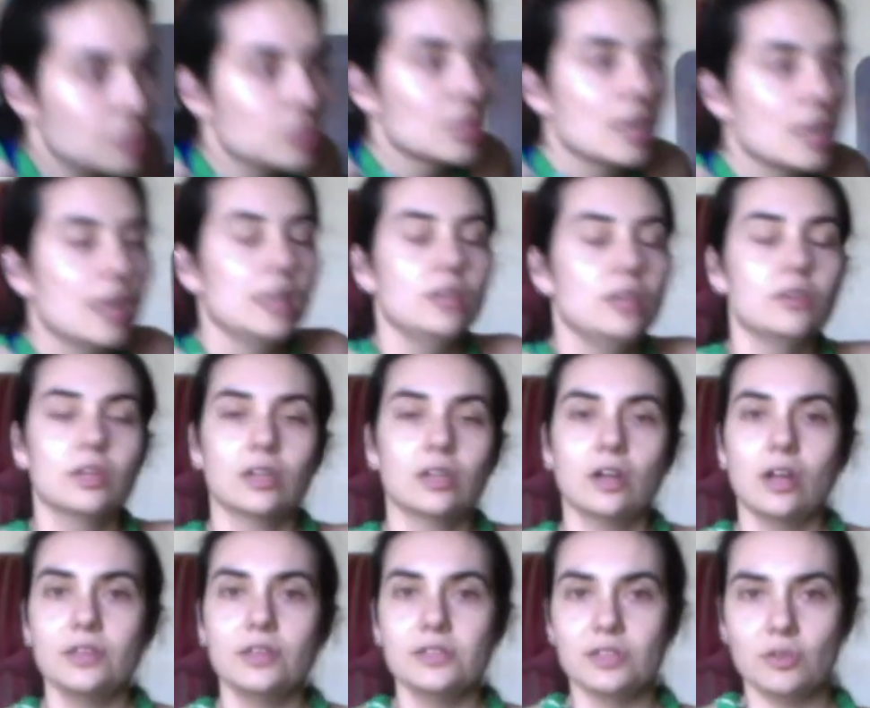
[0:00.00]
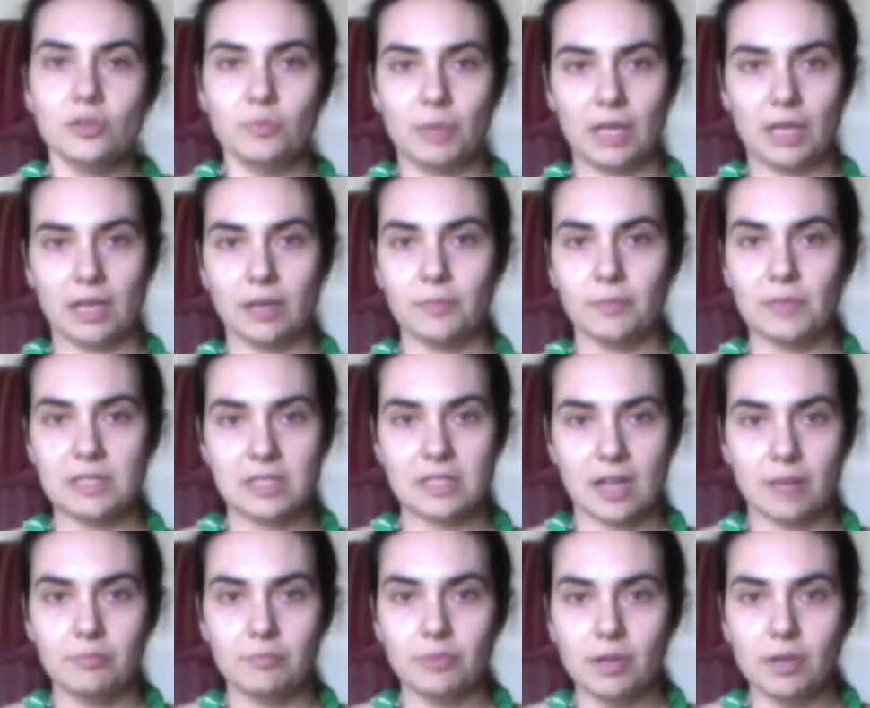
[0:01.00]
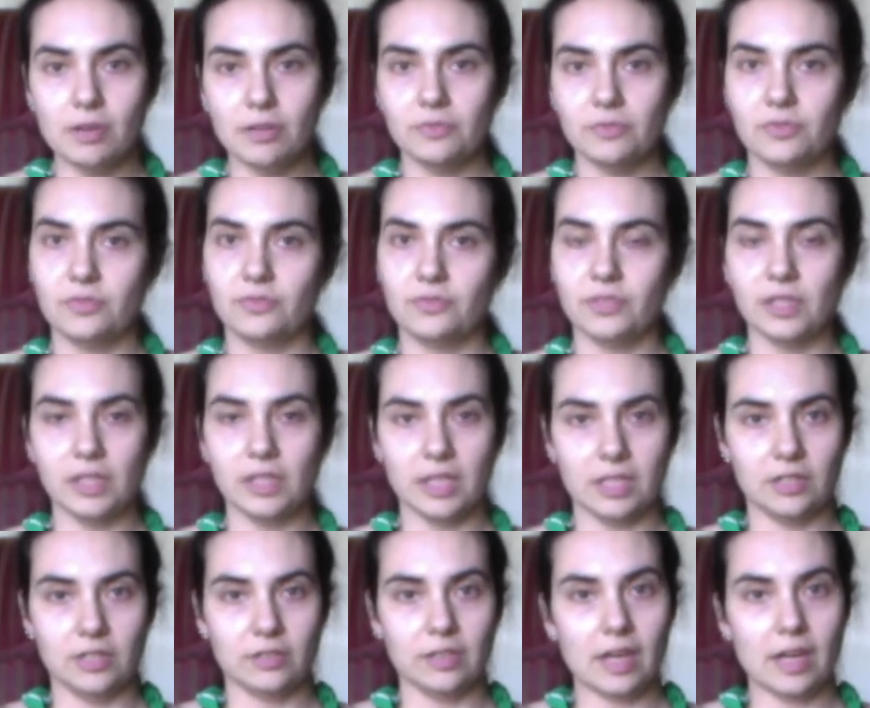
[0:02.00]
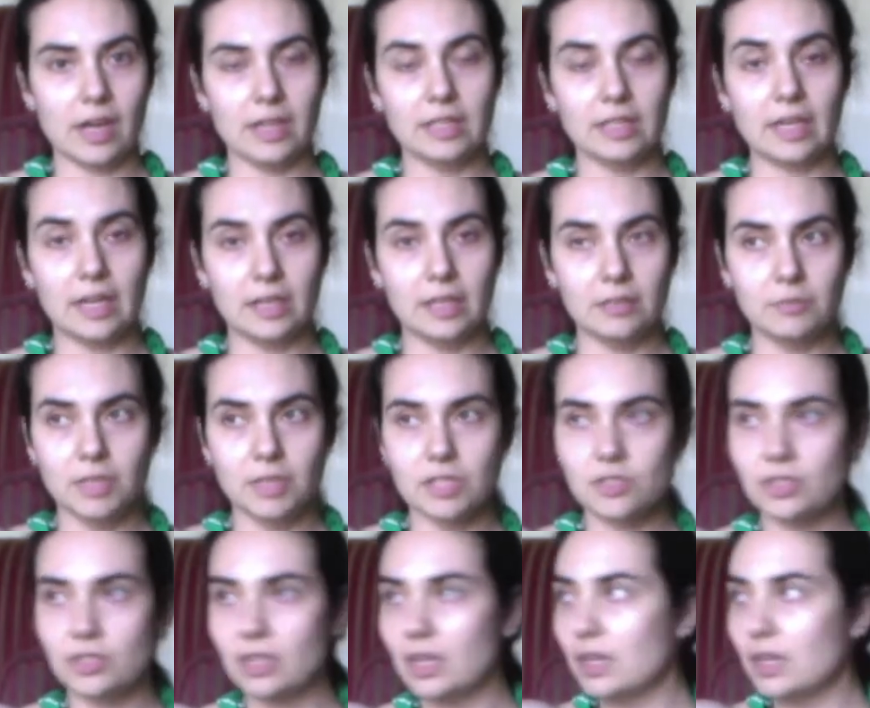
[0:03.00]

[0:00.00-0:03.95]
You can also pick up the tempo if you feel like you're not getting much there.